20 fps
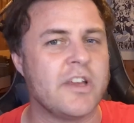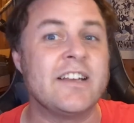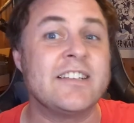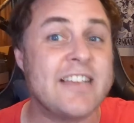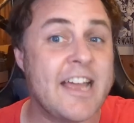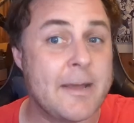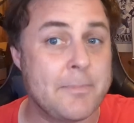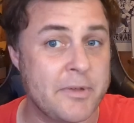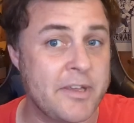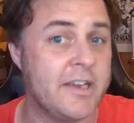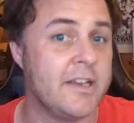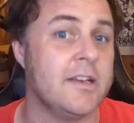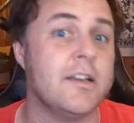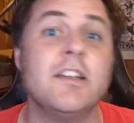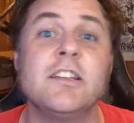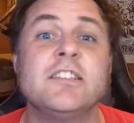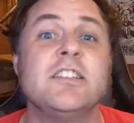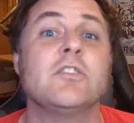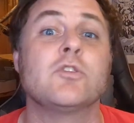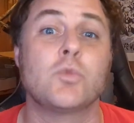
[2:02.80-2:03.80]
and tap it,
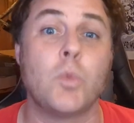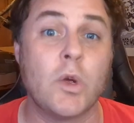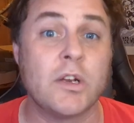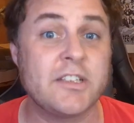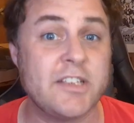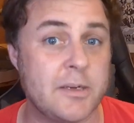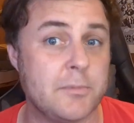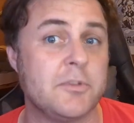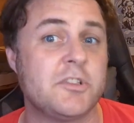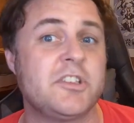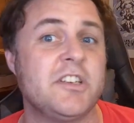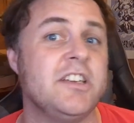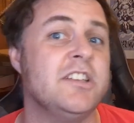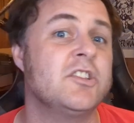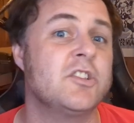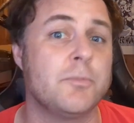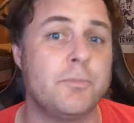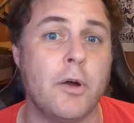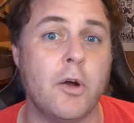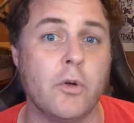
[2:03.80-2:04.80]
it deals 1 damage to
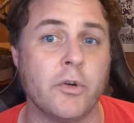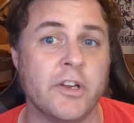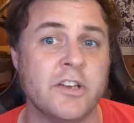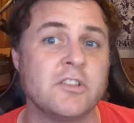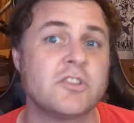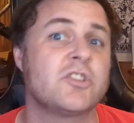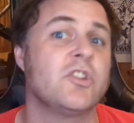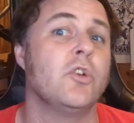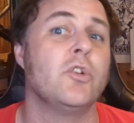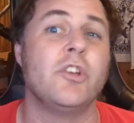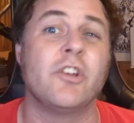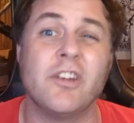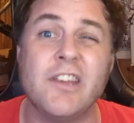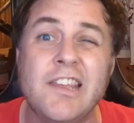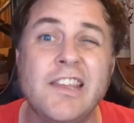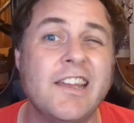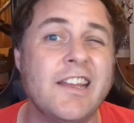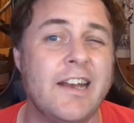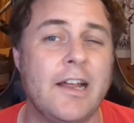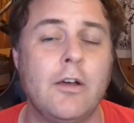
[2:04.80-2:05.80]
each opponent. So you're
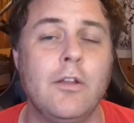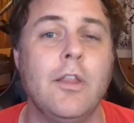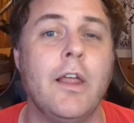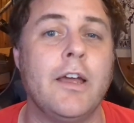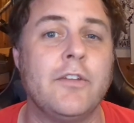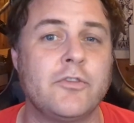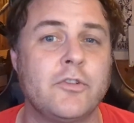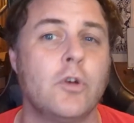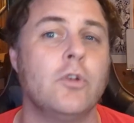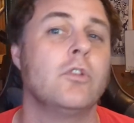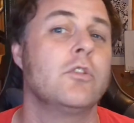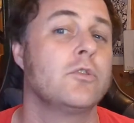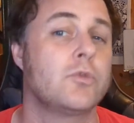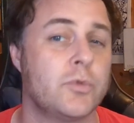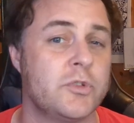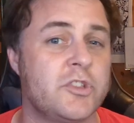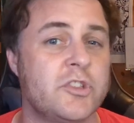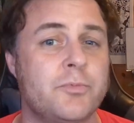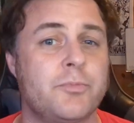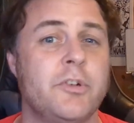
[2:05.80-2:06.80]
eking out life totals,
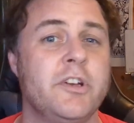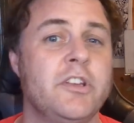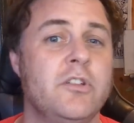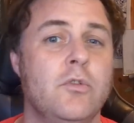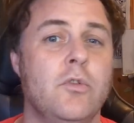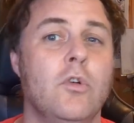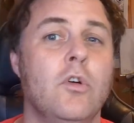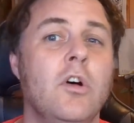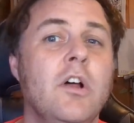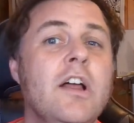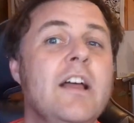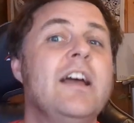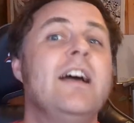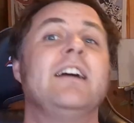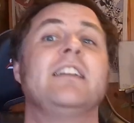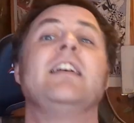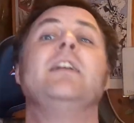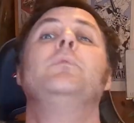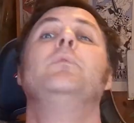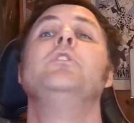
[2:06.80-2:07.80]
which is pretty cool.
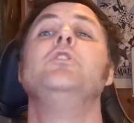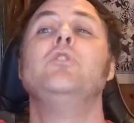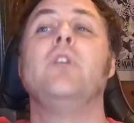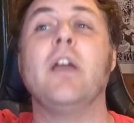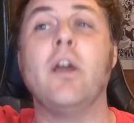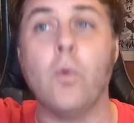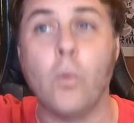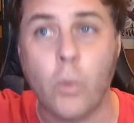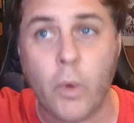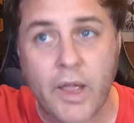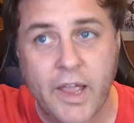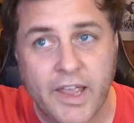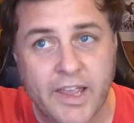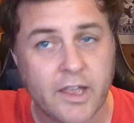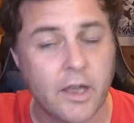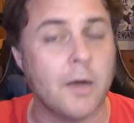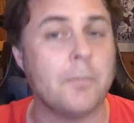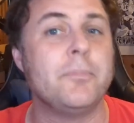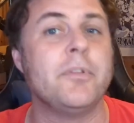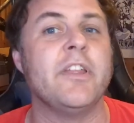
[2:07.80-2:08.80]
Then when you get way
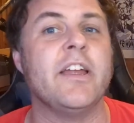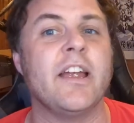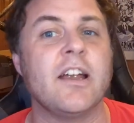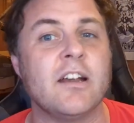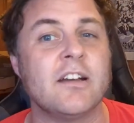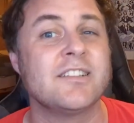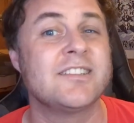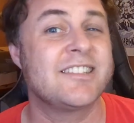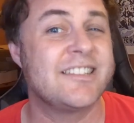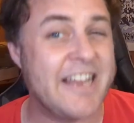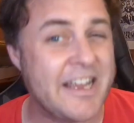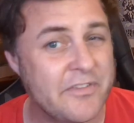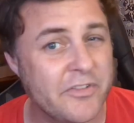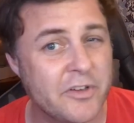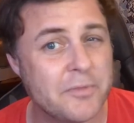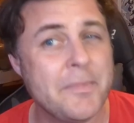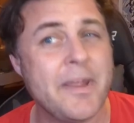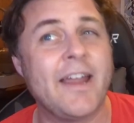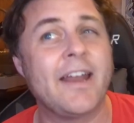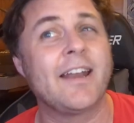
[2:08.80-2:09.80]
up there,
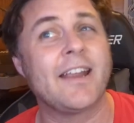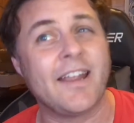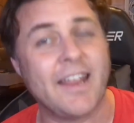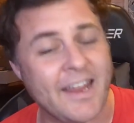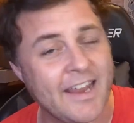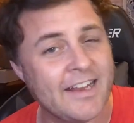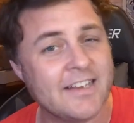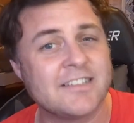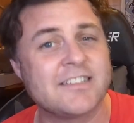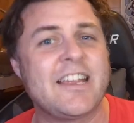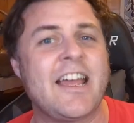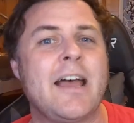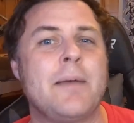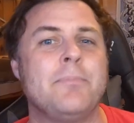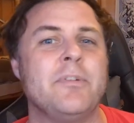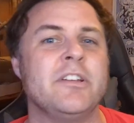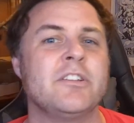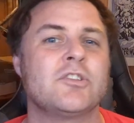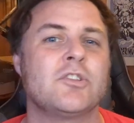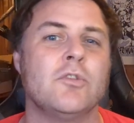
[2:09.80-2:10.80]
7 mana and
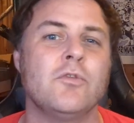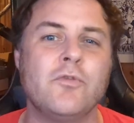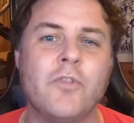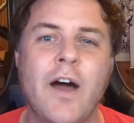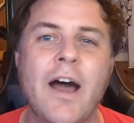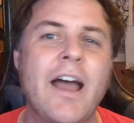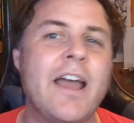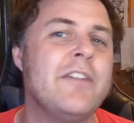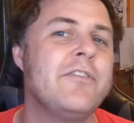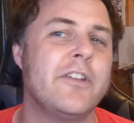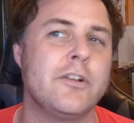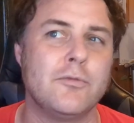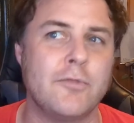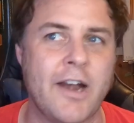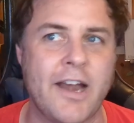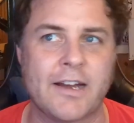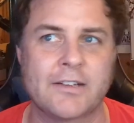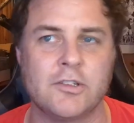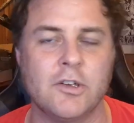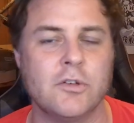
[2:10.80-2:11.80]
tap it, so 5 and
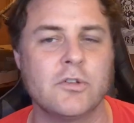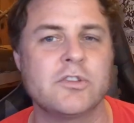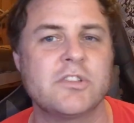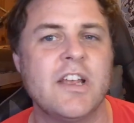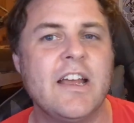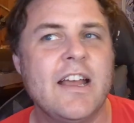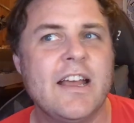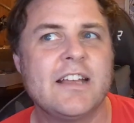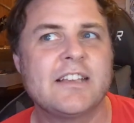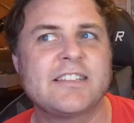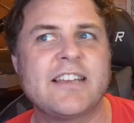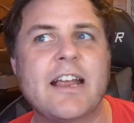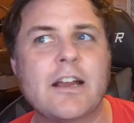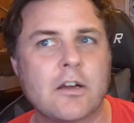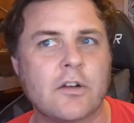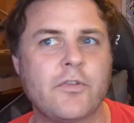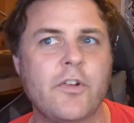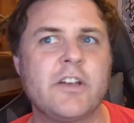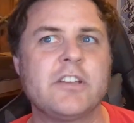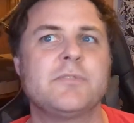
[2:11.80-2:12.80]
Rakdos.
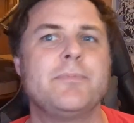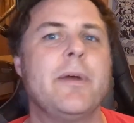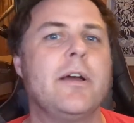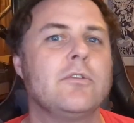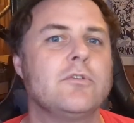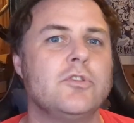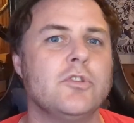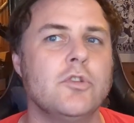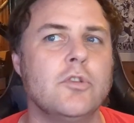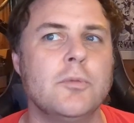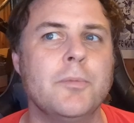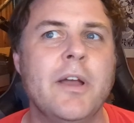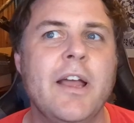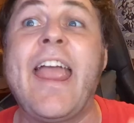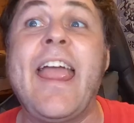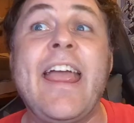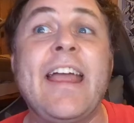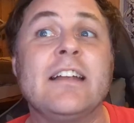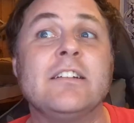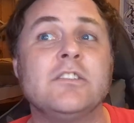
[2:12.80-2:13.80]
Sacrifice Mount Doom
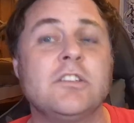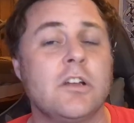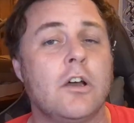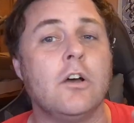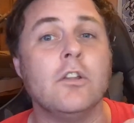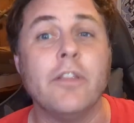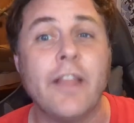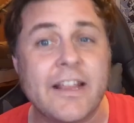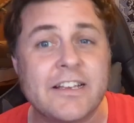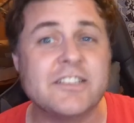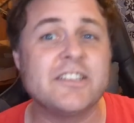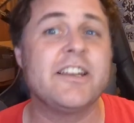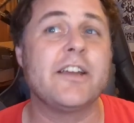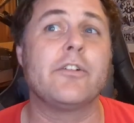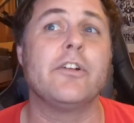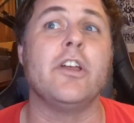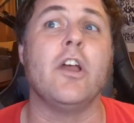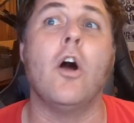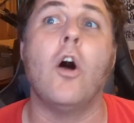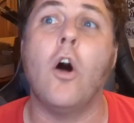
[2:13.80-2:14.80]
and a
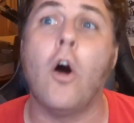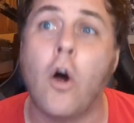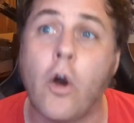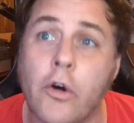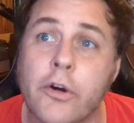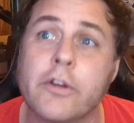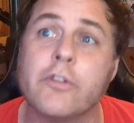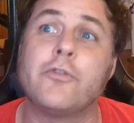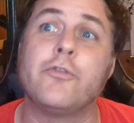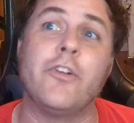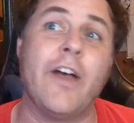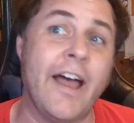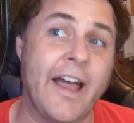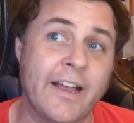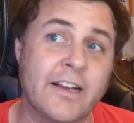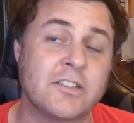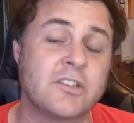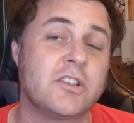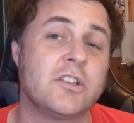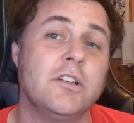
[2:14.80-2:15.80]
legendary
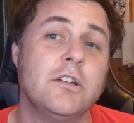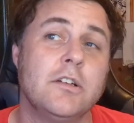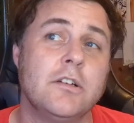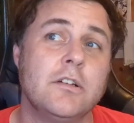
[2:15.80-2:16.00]
artifact.